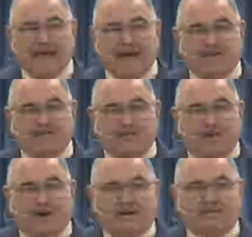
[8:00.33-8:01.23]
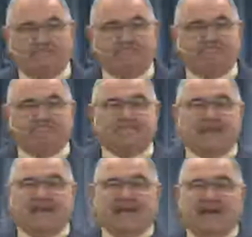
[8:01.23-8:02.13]
out of the water.
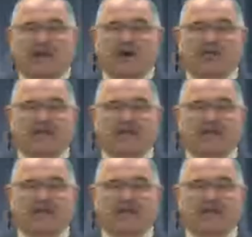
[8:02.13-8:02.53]
And lo,